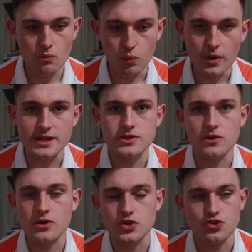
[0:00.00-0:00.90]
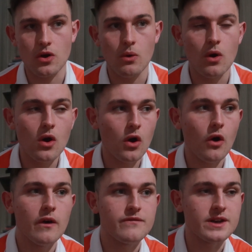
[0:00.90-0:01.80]
we took control
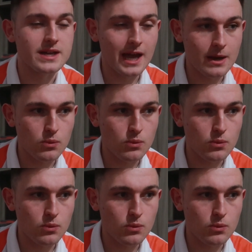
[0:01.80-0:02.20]
of the game.